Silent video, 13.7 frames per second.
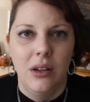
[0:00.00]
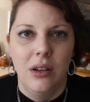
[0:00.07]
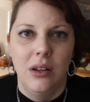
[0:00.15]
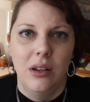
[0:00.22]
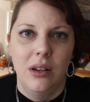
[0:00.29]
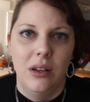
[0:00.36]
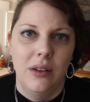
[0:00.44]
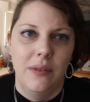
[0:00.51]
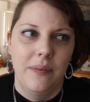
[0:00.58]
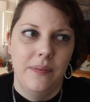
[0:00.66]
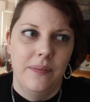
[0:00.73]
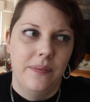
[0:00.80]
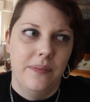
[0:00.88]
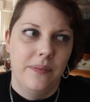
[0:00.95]

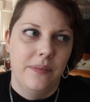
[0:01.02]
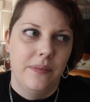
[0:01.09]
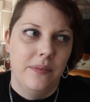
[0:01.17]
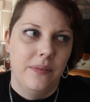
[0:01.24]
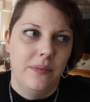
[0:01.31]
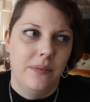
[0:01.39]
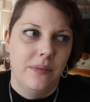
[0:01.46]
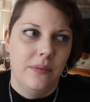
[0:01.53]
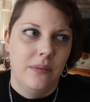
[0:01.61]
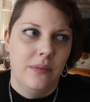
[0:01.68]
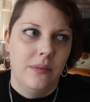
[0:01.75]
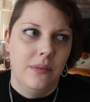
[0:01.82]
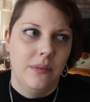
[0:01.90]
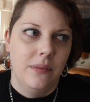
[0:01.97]

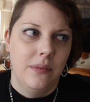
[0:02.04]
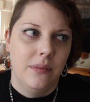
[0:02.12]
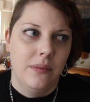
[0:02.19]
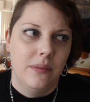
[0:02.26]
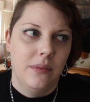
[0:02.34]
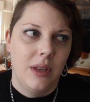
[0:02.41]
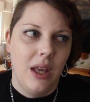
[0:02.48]
(no one is talking)